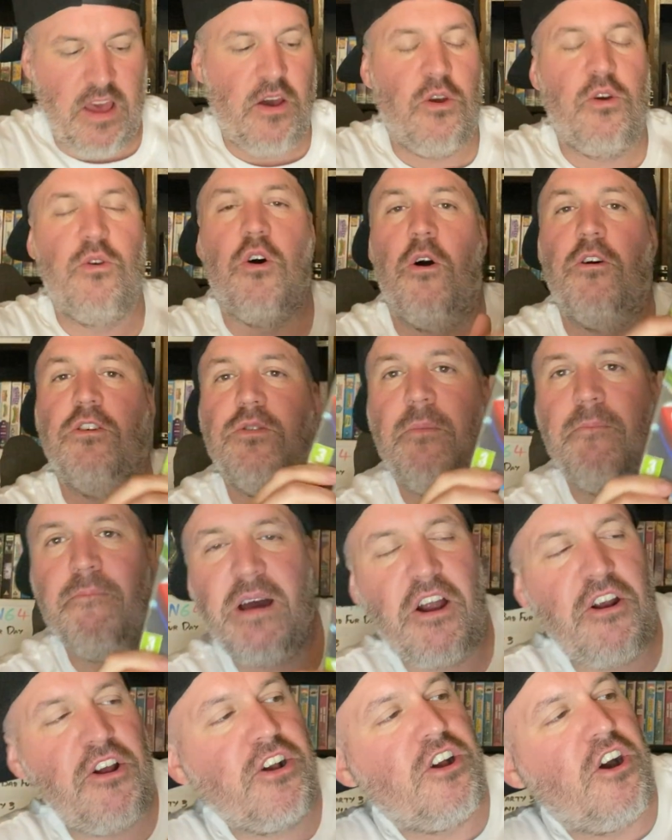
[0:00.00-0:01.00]
Got
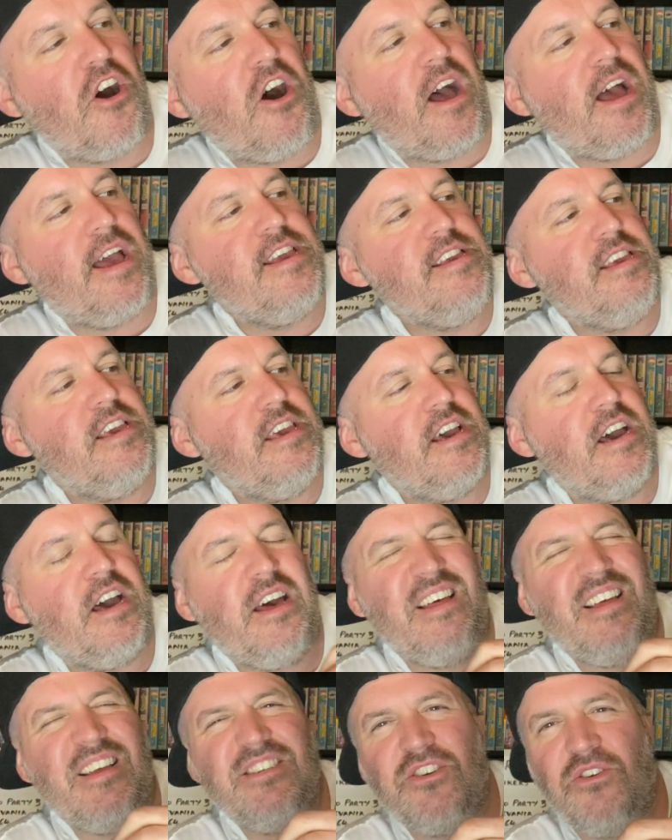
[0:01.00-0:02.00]
Mario Kart 8 here.
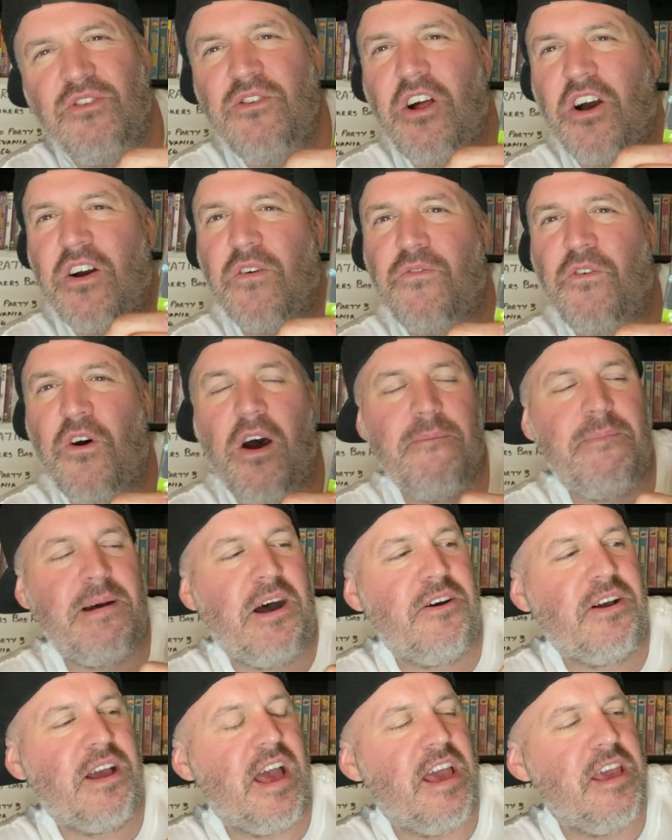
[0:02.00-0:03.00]
It's only like a
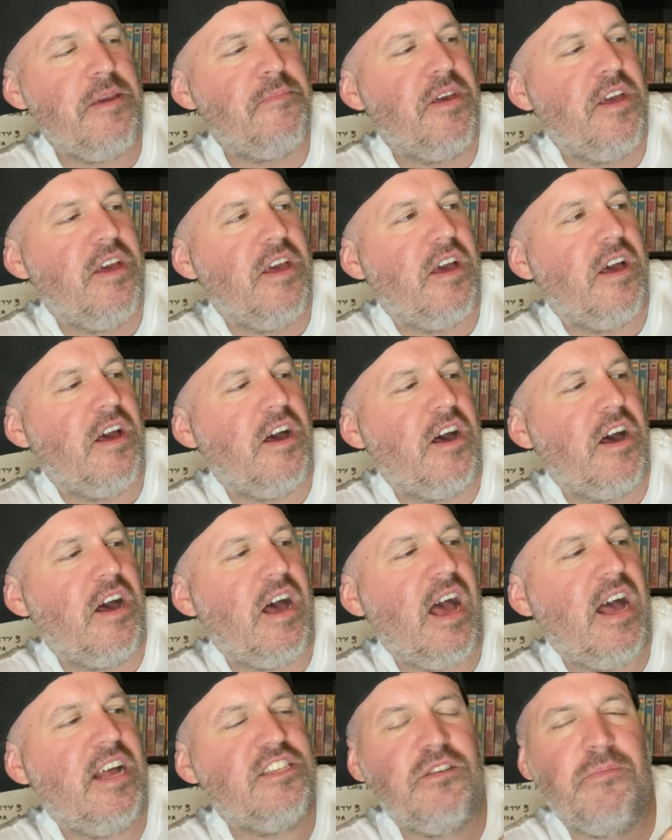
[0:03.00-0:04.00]
£5 game.
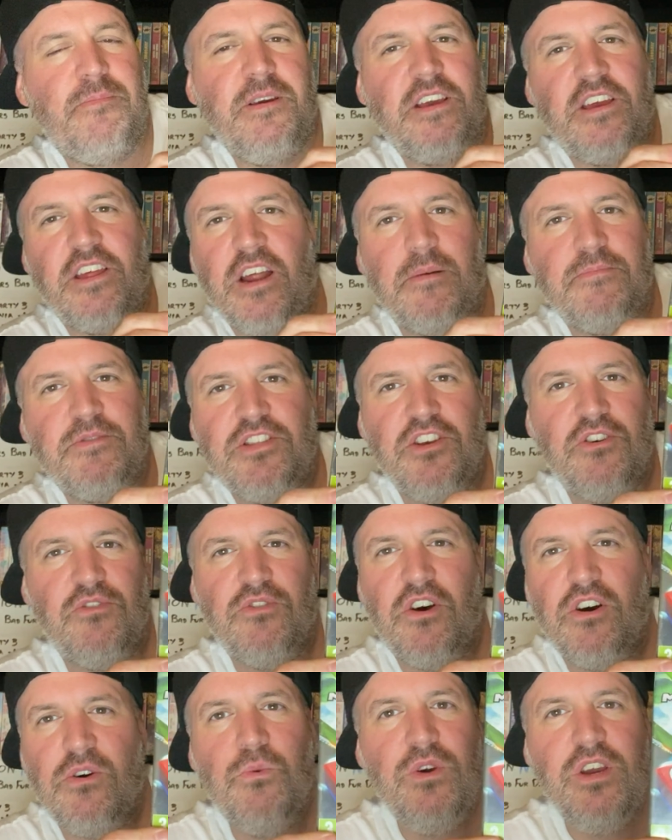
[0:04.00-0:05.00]
Had to pick it up still
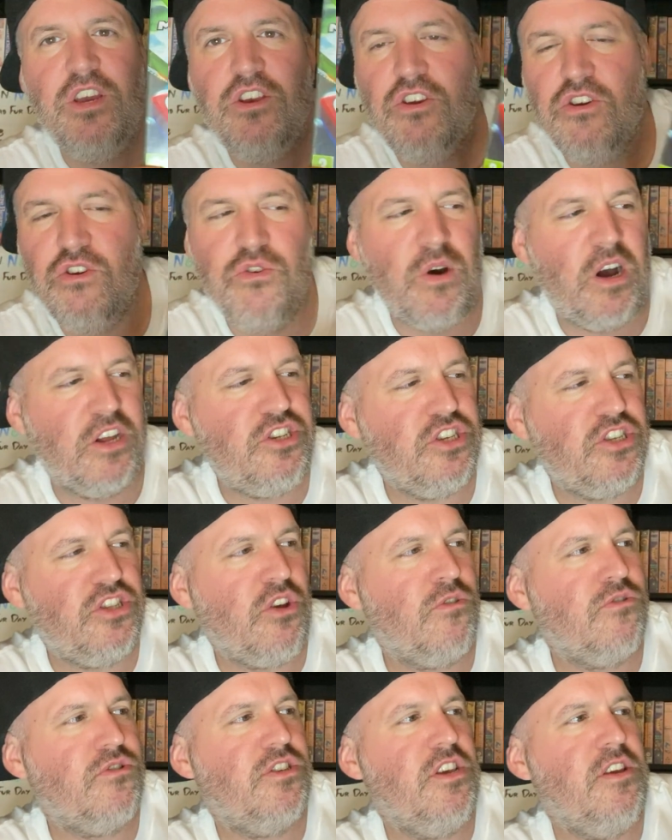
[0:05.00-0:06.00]
though. Wii U, I just
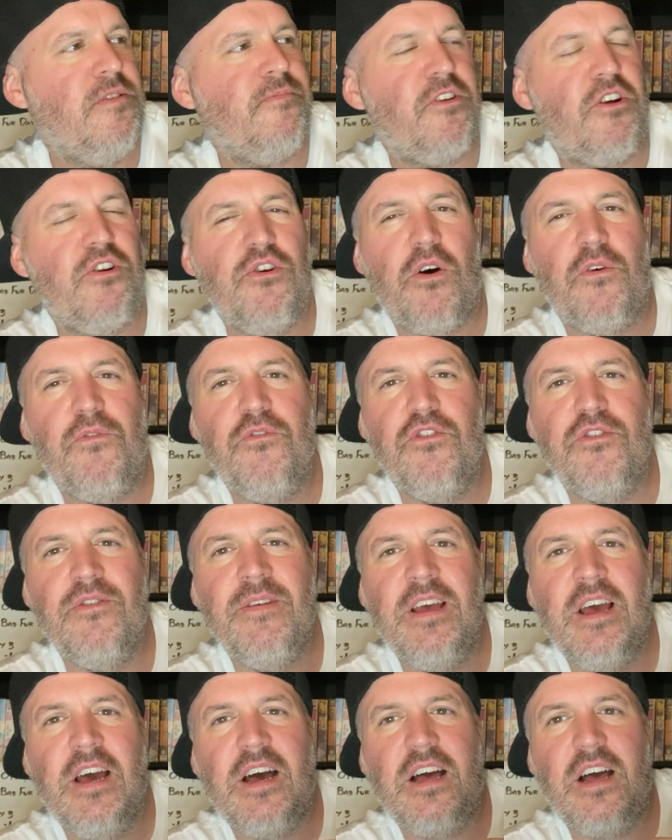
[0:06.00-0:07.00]
don't see them very often.
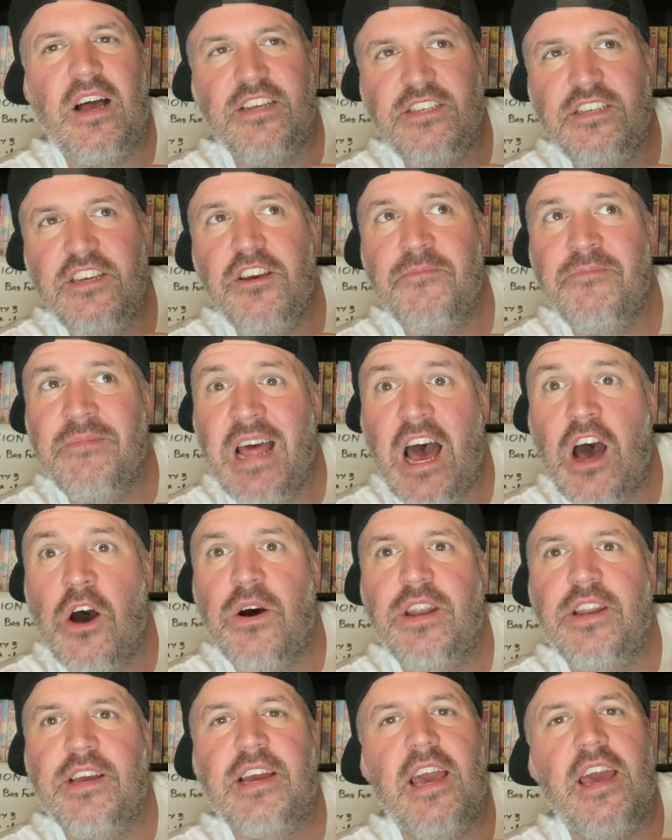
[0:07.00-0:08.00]
I see them now
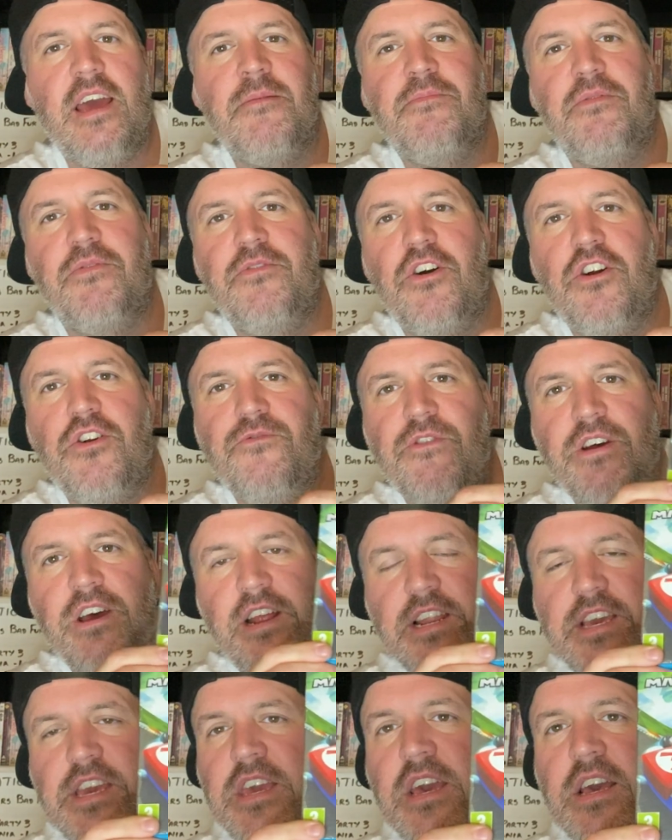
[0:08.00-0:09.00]
and again, but very
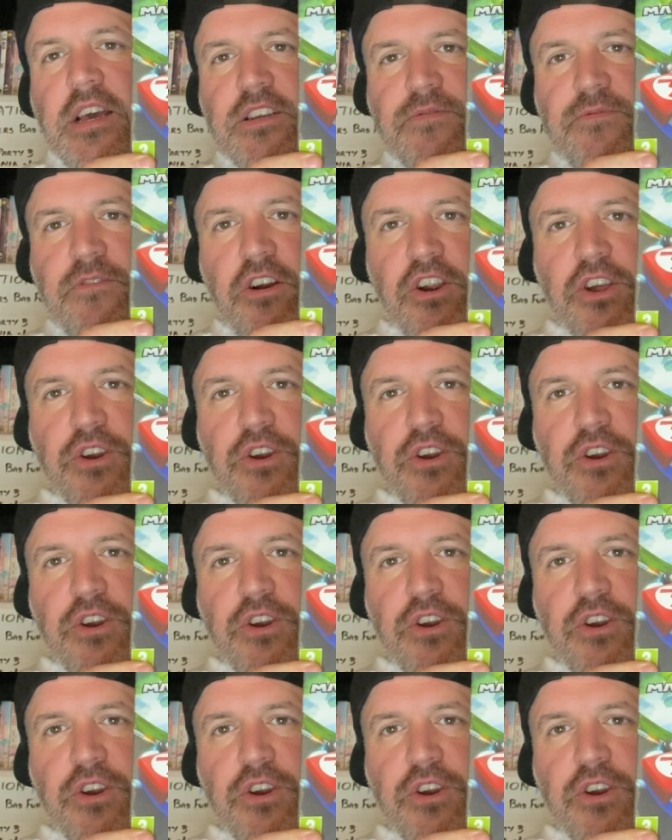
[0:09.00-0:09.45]
rarely. Very